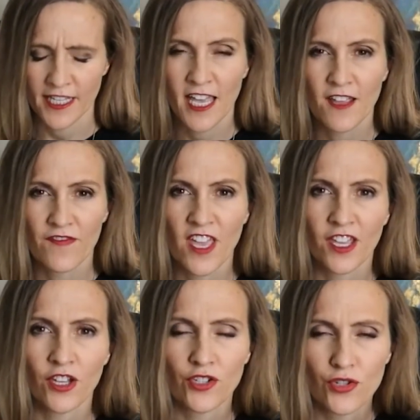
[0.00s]
And if they
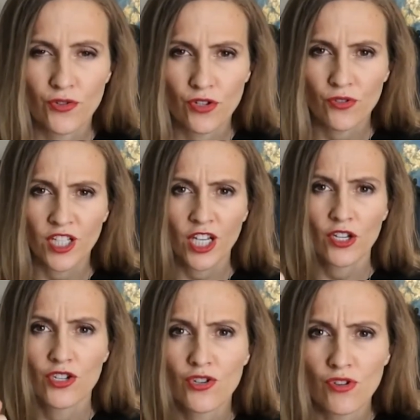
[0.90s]
can truly,
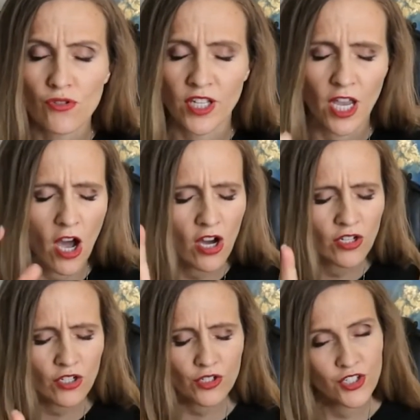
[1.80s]
truly
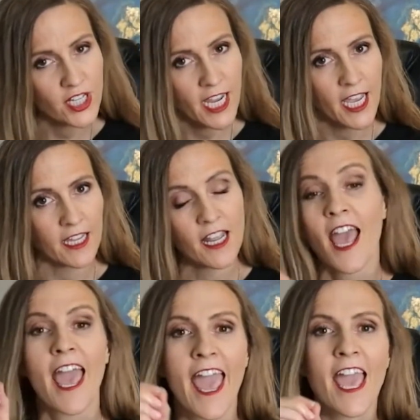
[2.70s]
understand
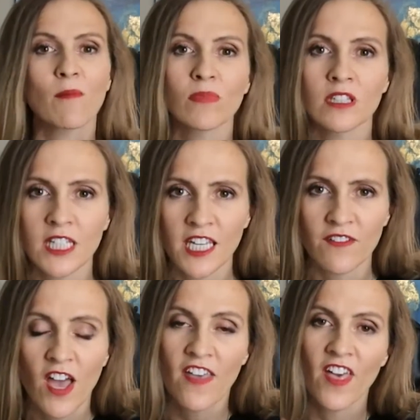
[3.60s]
and believe
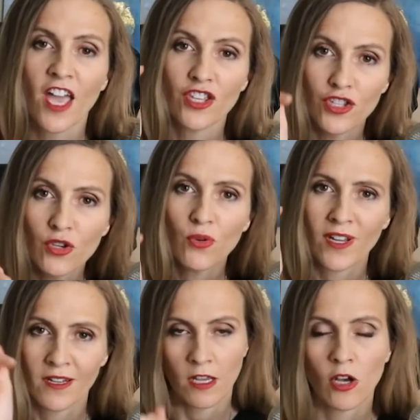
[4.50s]
that you can
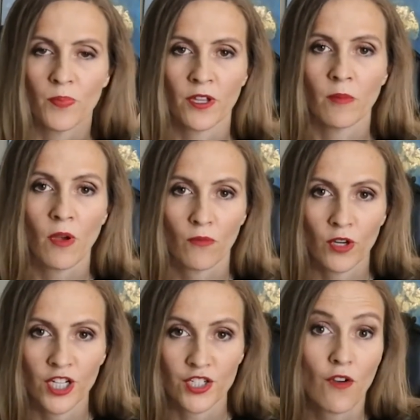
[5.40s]
help them
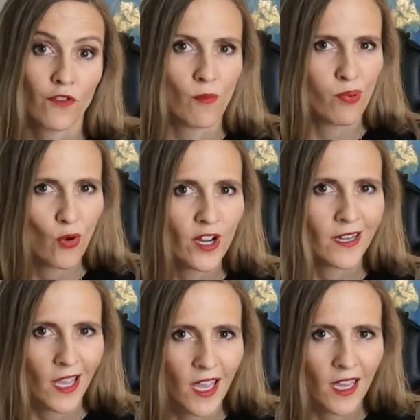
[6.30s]
reach from point
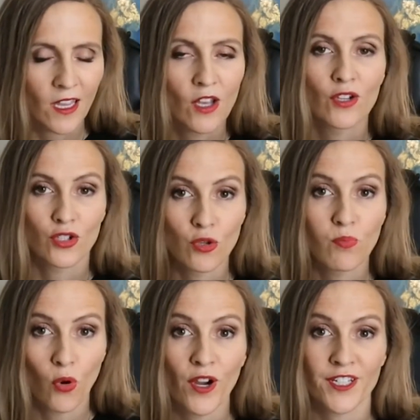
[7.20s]
A to
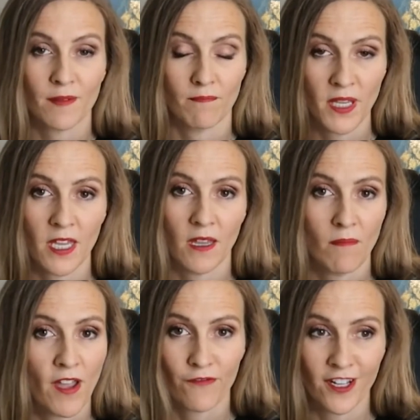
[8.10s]
point B, my
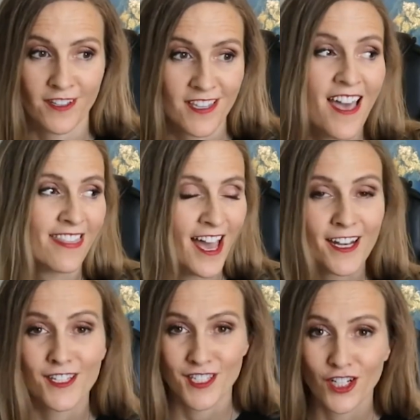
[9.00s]
friends. That is
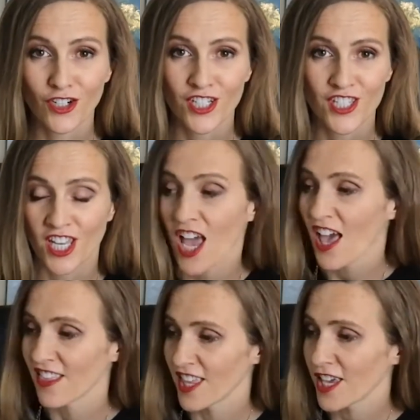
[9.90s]
seriously
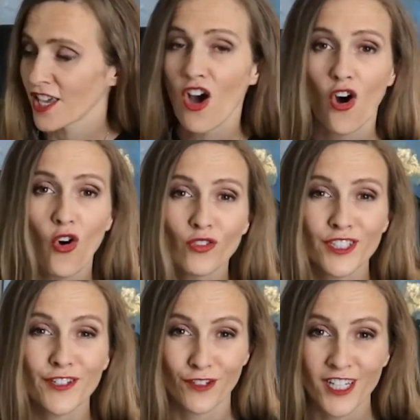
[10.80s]
the only
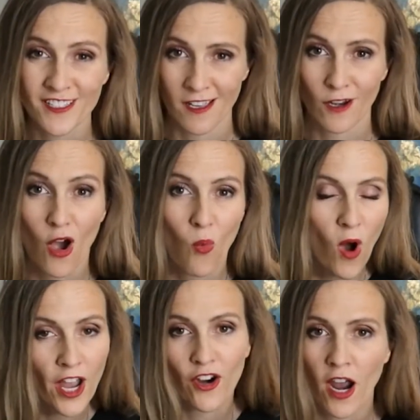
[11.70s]
reason why
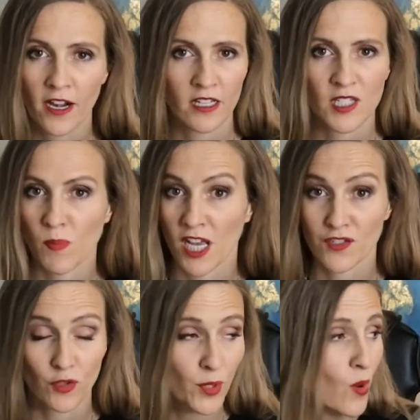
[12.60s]
your audience buys from you.